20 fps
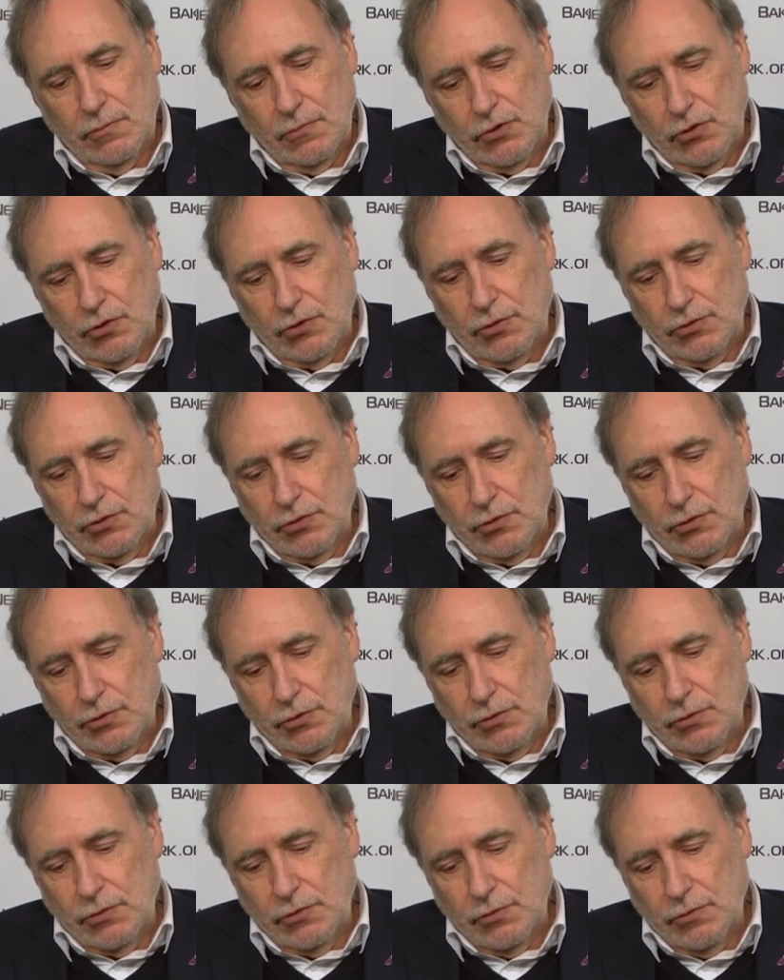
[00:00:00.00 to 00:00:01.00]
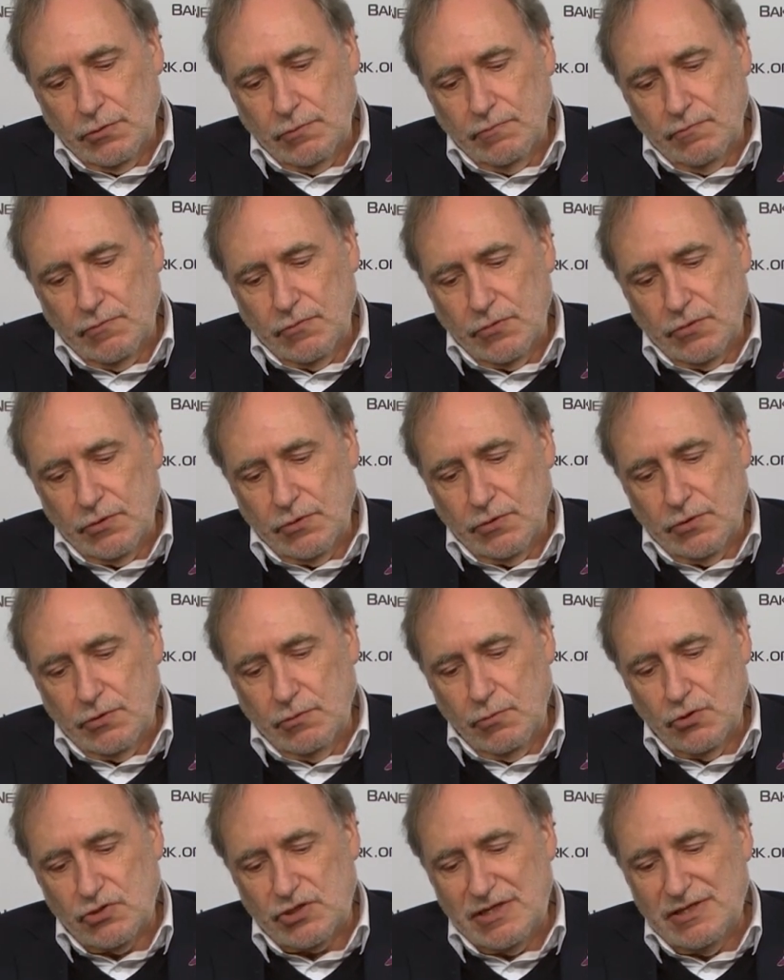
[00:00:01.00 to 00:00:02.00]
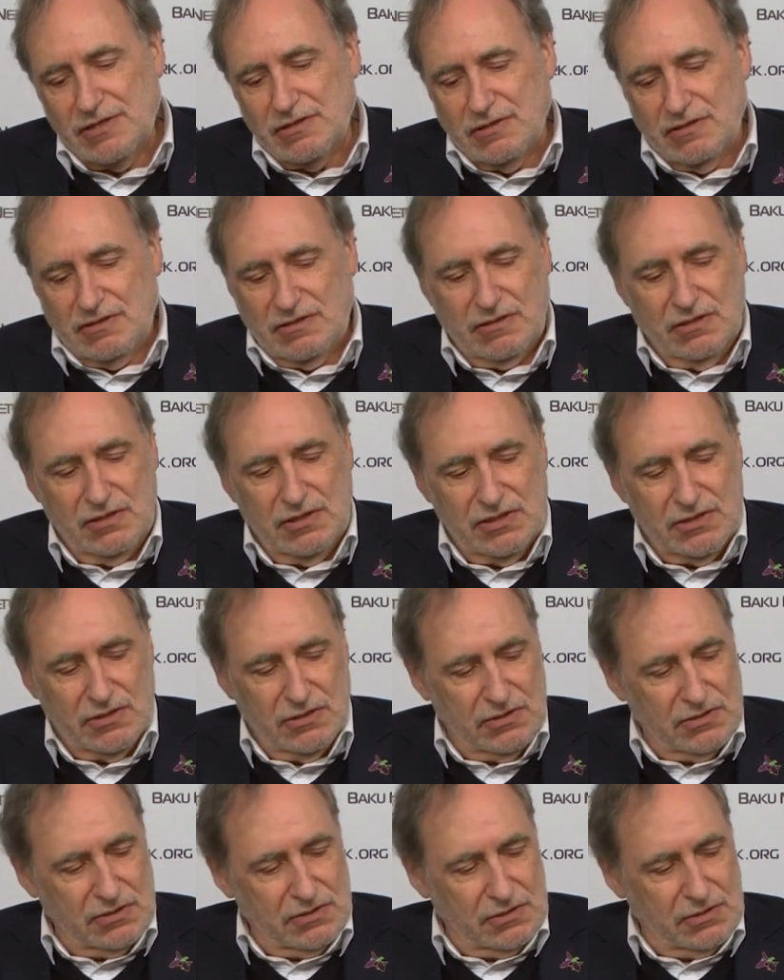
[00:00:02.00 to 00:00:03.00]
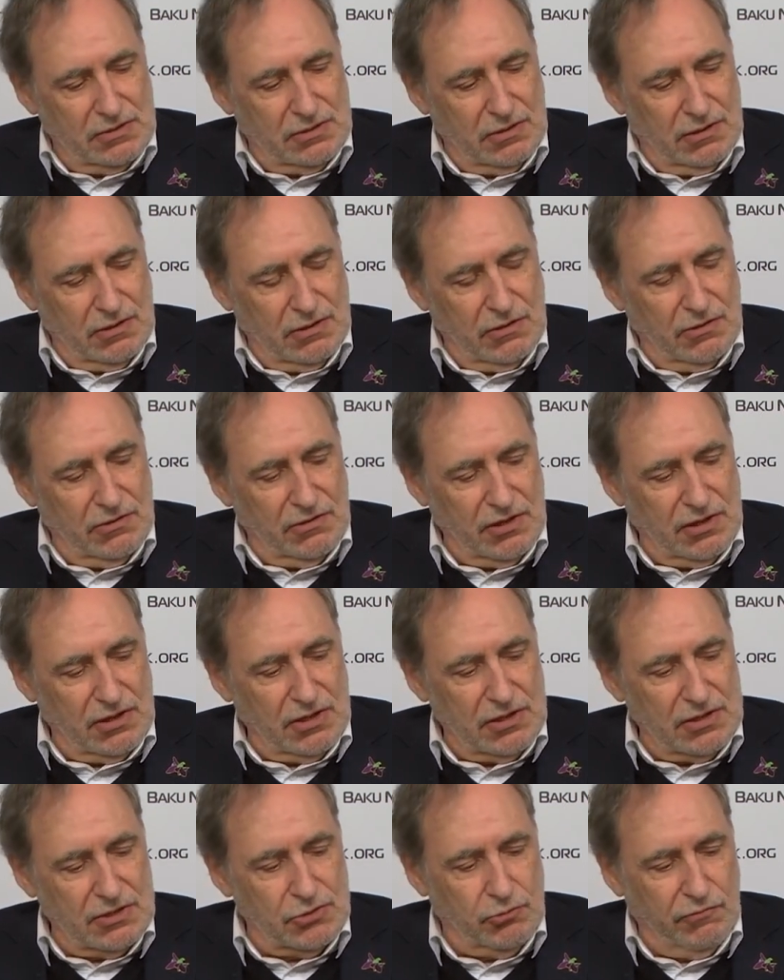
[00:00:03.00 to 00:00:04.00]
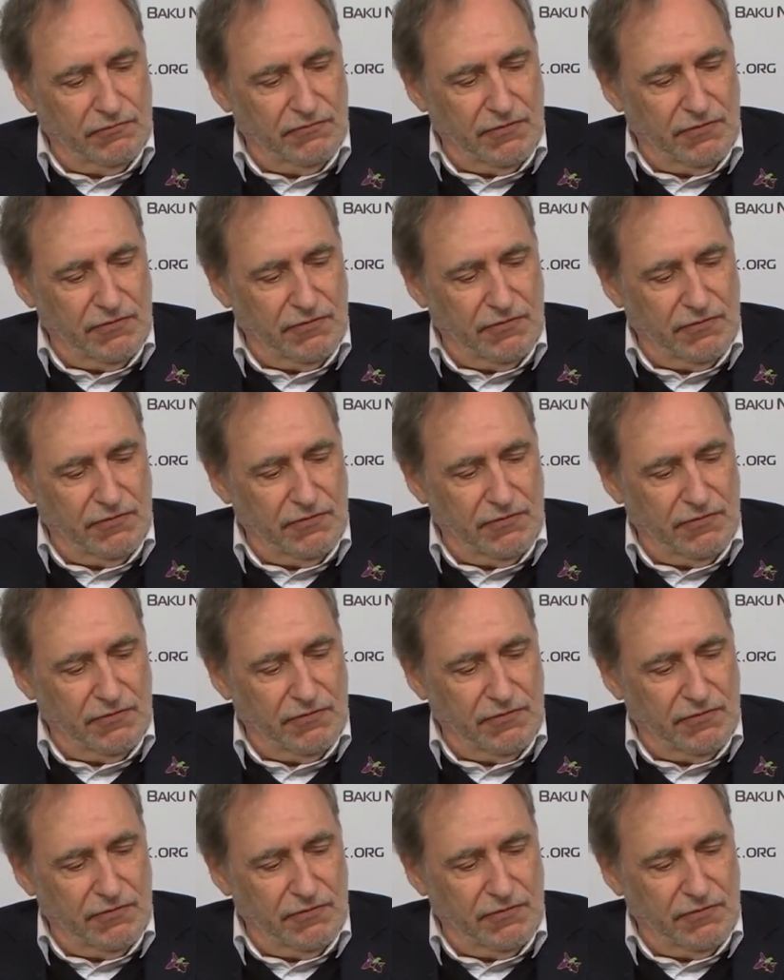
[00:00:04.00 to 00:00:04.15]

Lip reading: the most easiest thing is to